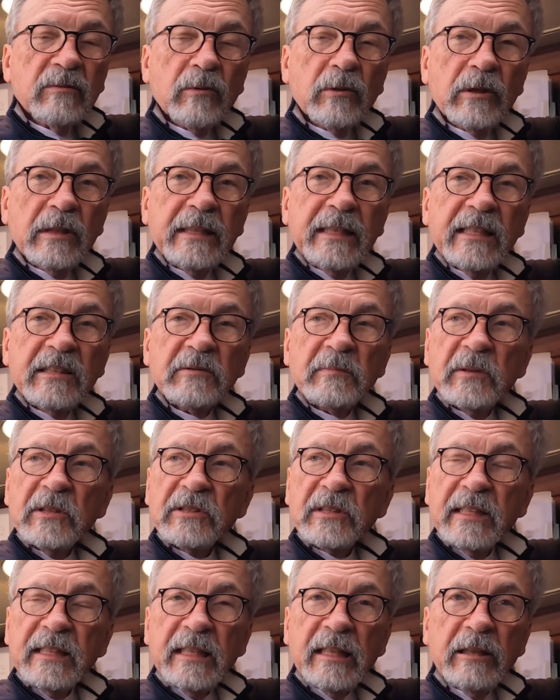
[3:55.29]
One of the
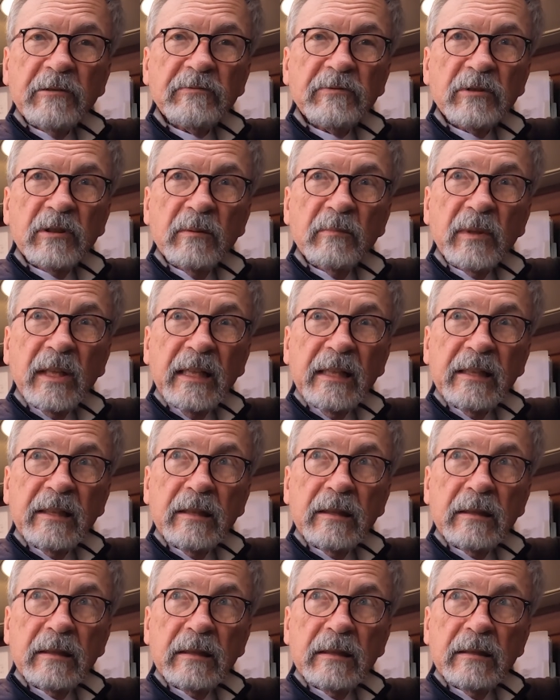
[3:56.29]
estimates I got from a
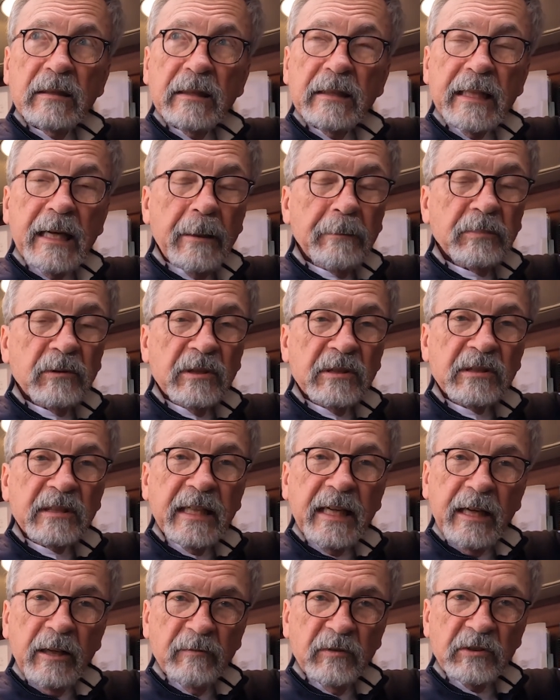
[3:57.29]
Annapolis
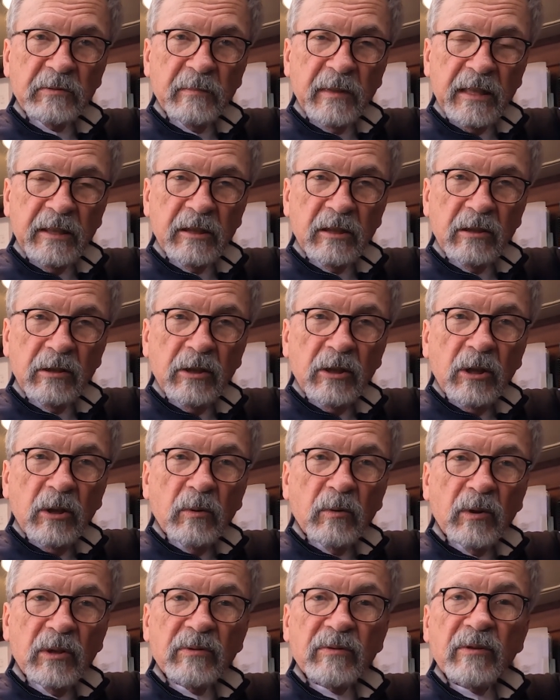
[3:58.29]
canvas maker
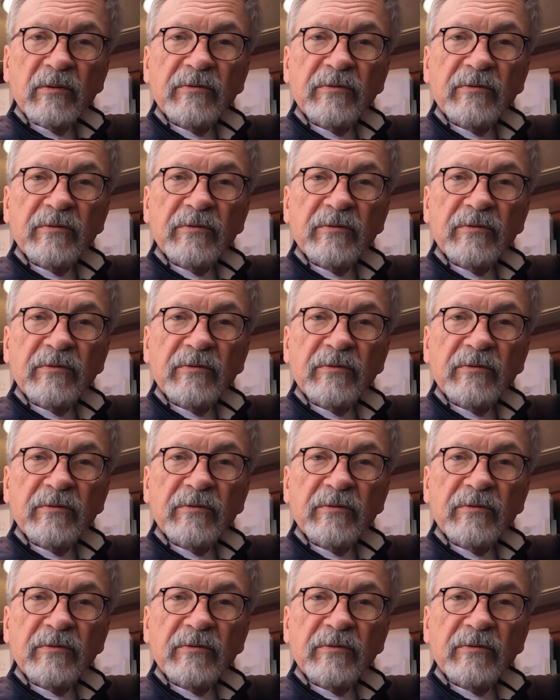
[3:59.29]
was for